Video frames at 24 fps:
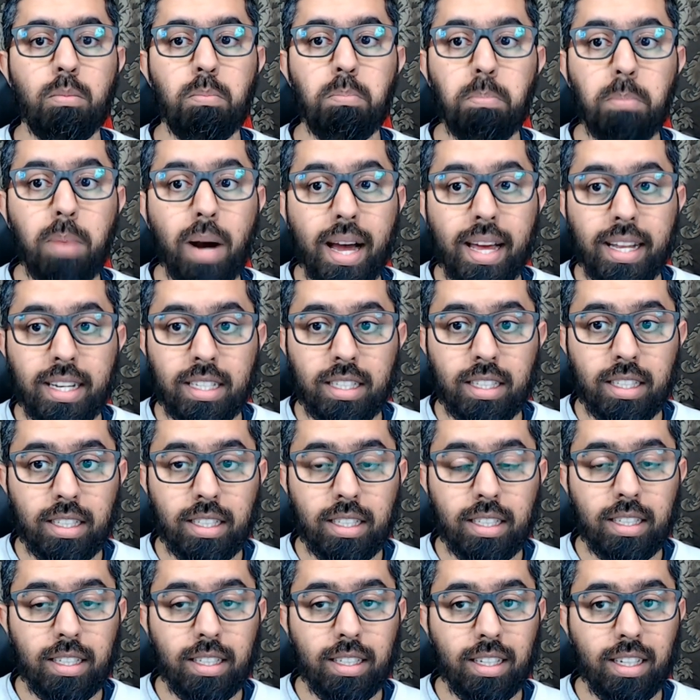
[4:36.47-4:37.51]
But
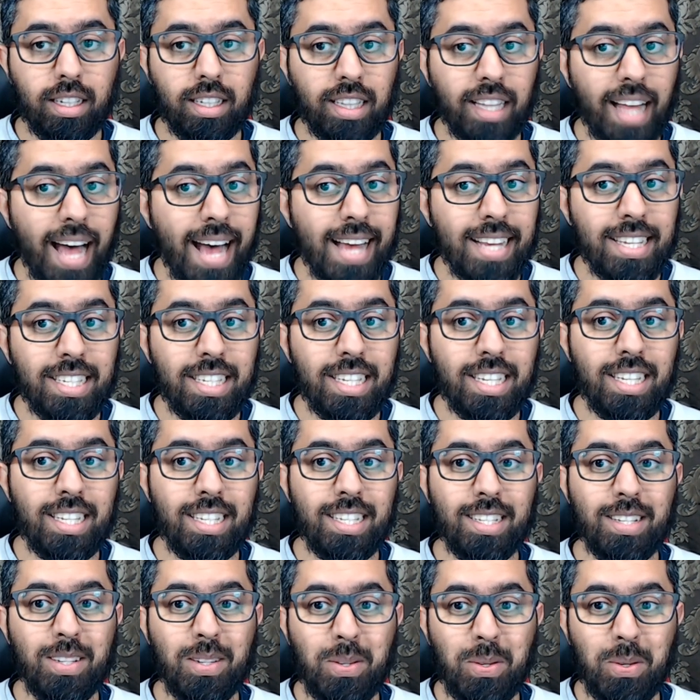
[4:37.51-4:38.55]

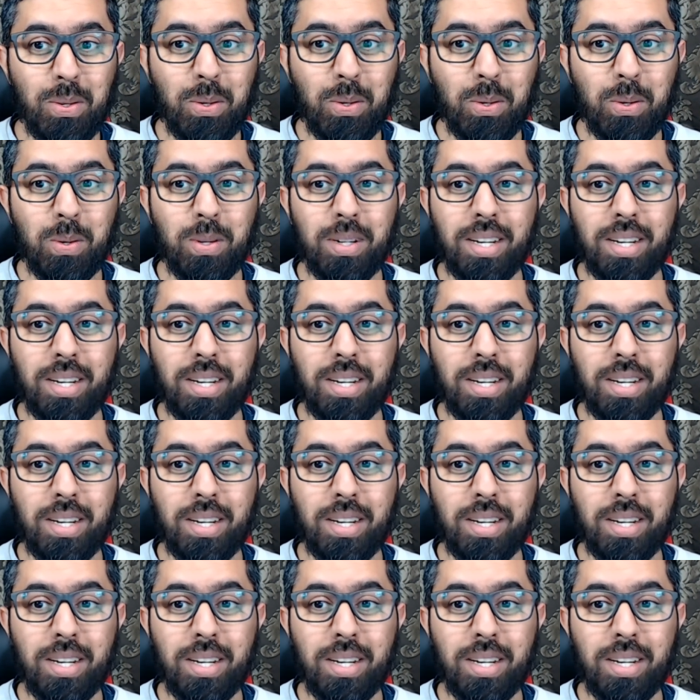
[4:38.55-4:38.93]
glasses do,